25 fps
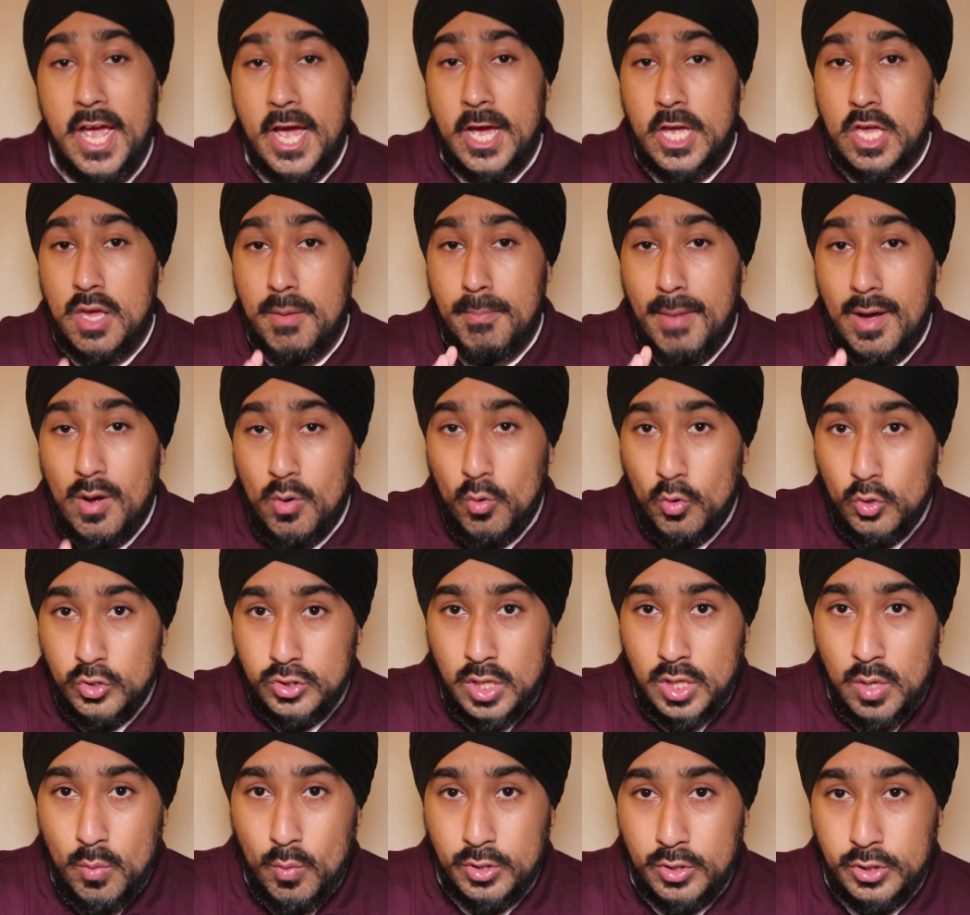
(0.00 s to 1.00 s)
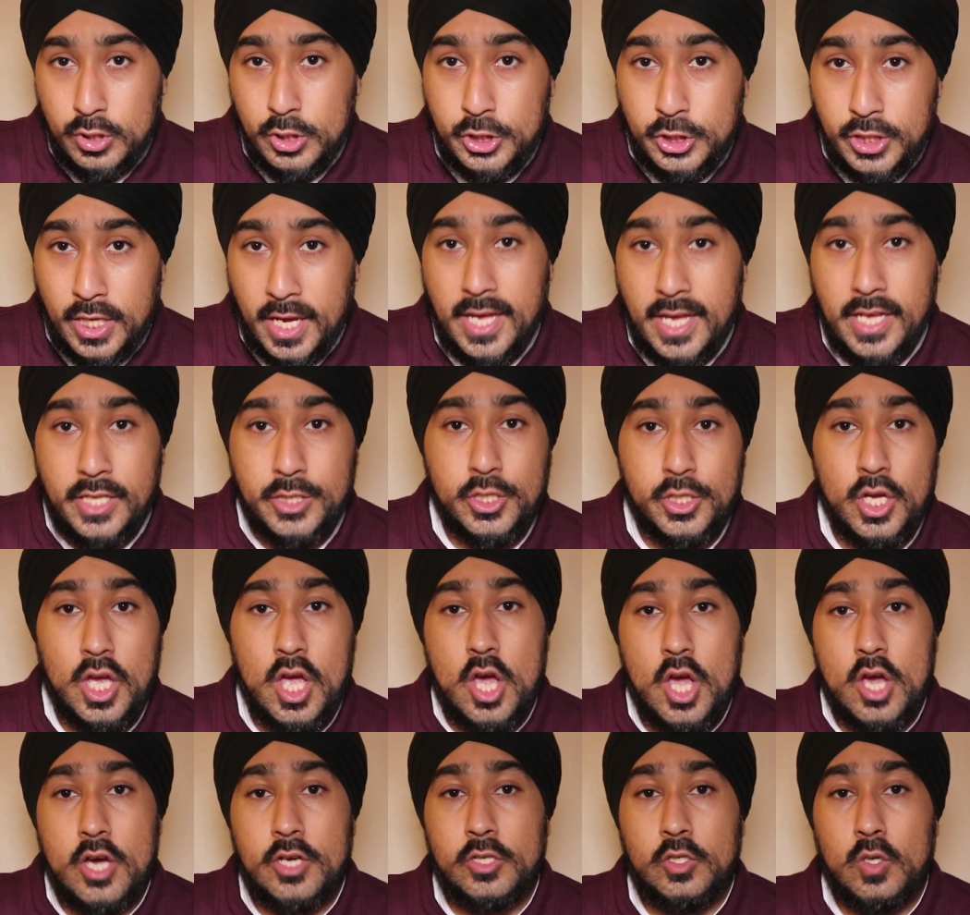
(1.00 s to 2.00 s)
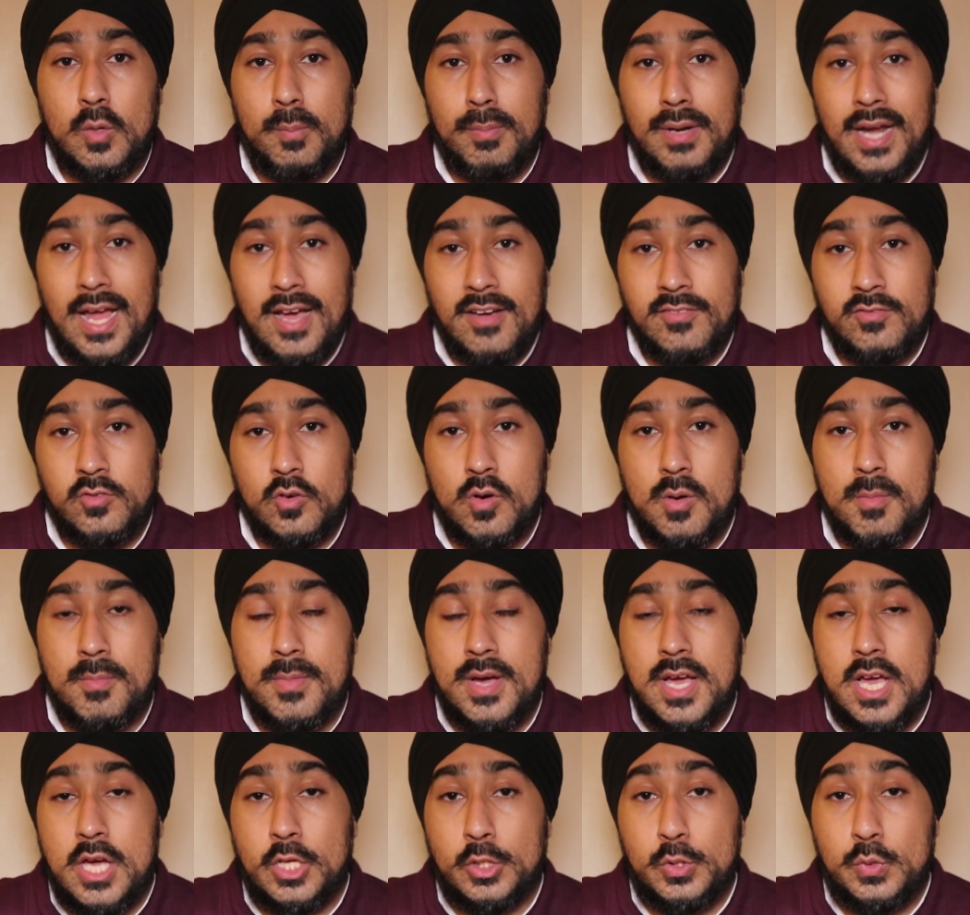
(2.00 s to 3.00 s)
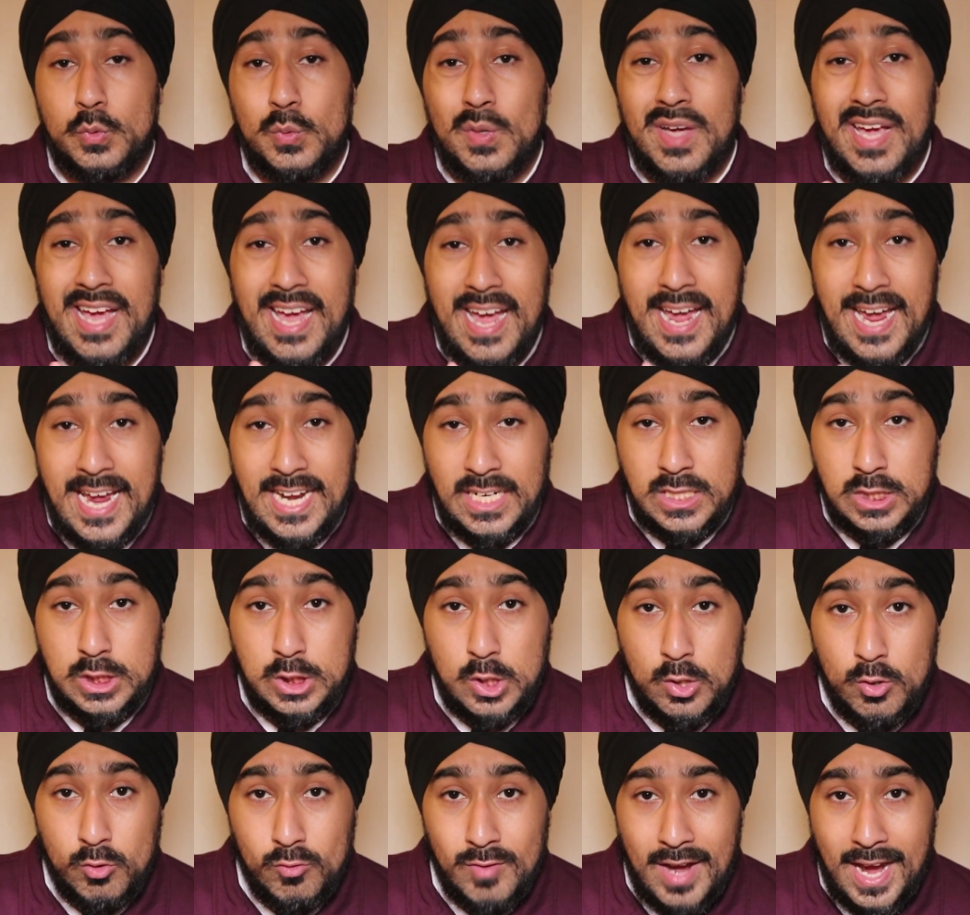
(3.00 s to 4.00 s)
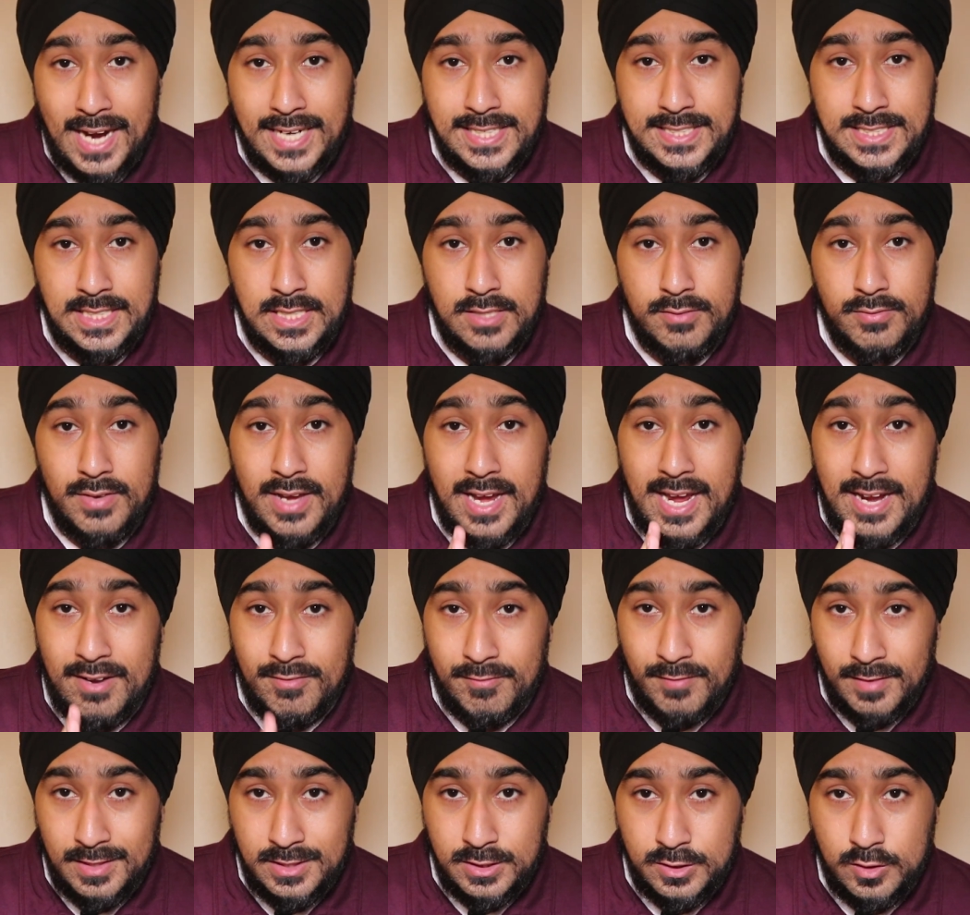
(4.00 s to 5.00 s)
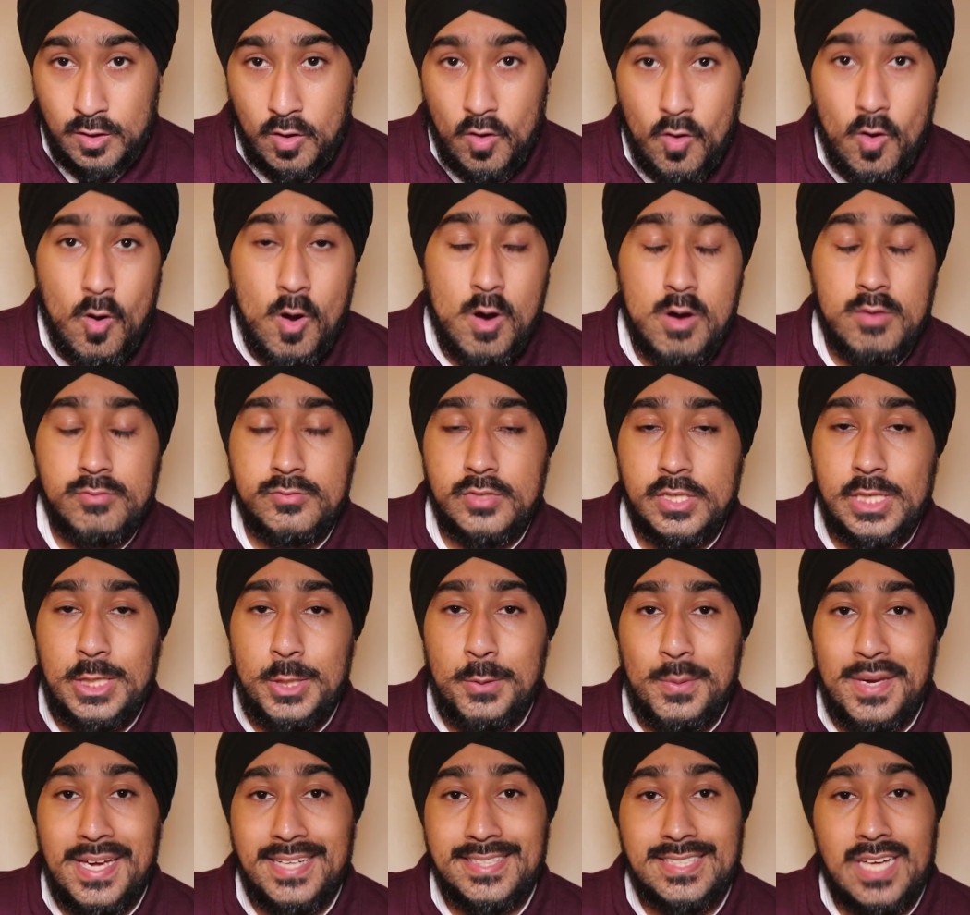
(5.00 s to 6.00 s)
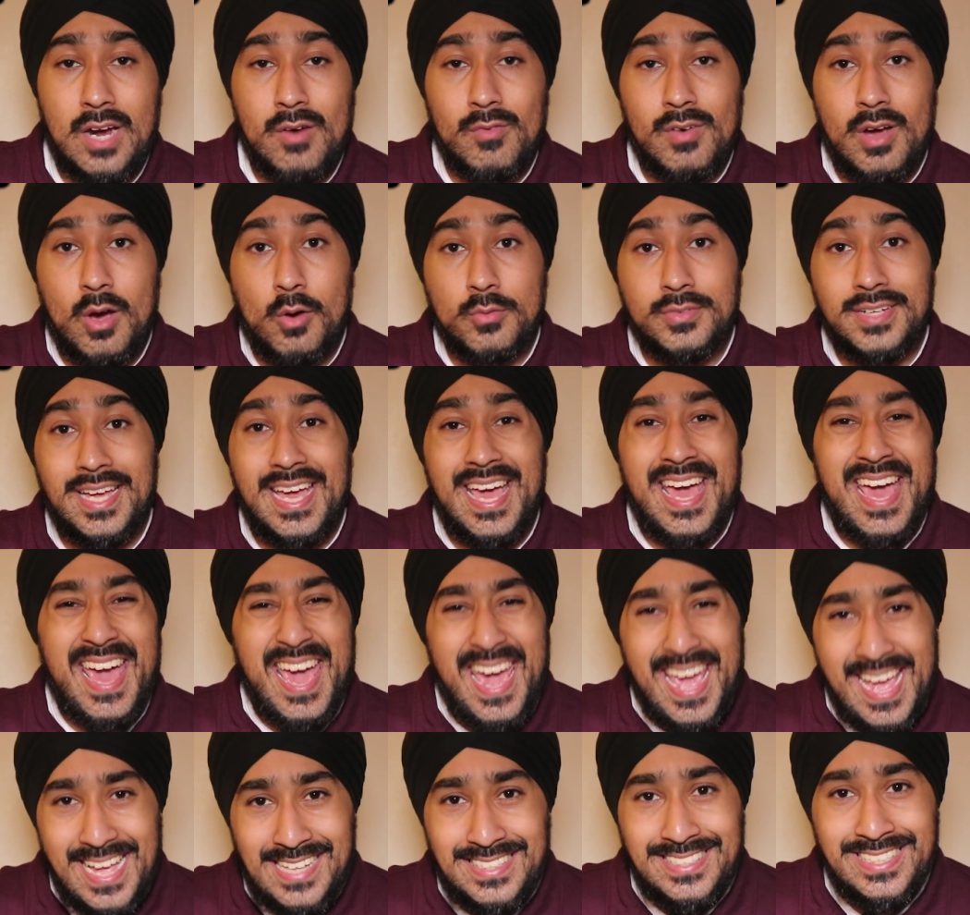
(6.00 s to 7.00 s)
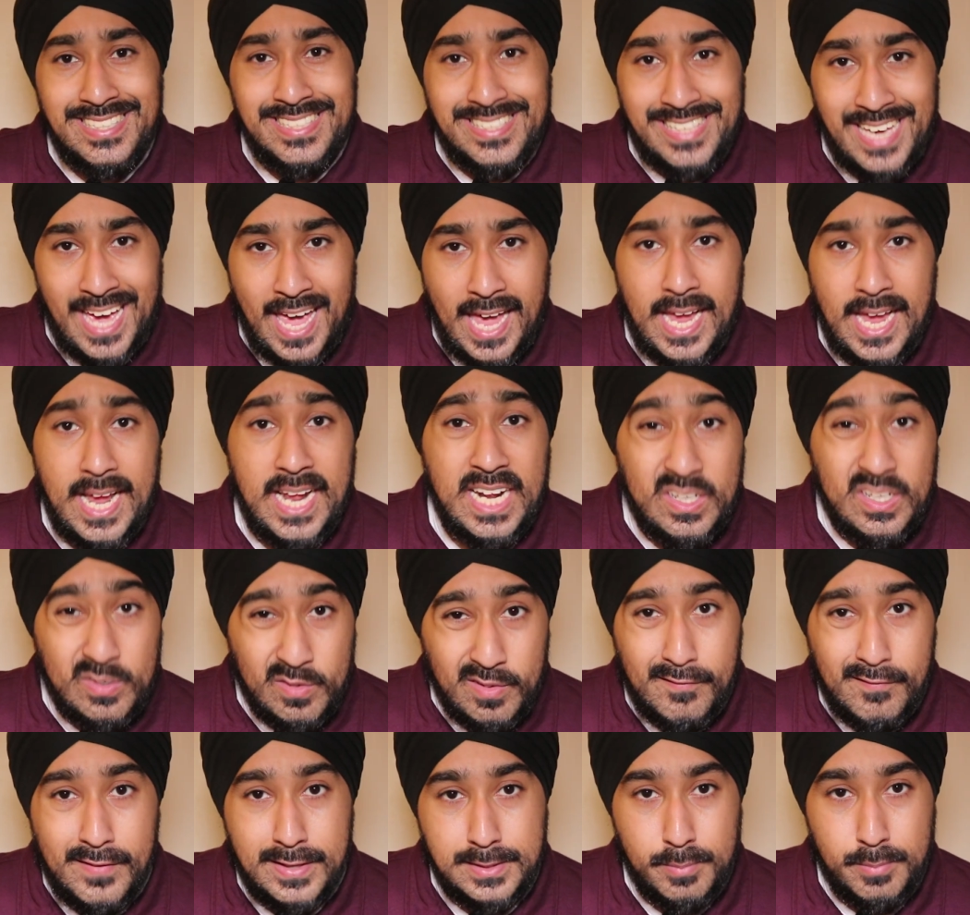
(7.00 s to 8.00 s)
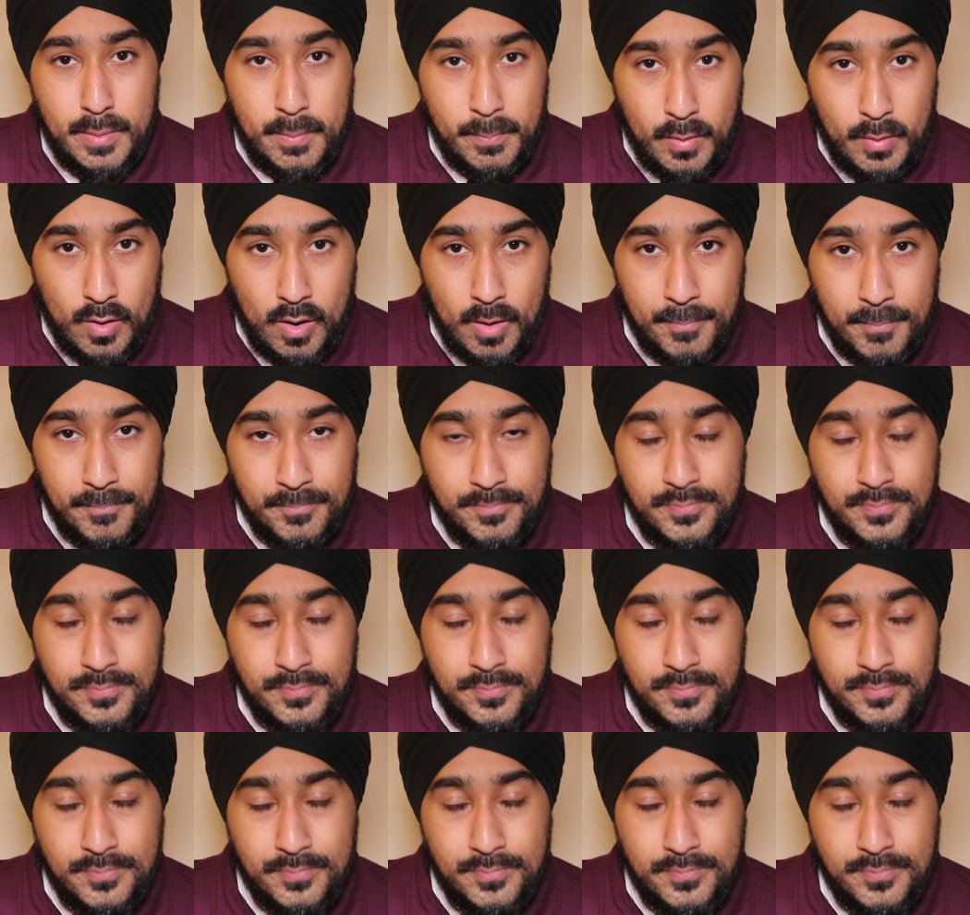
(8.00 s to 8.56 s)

you might also want to change your platform to interactive investor after you hit around 80k in your investment pot.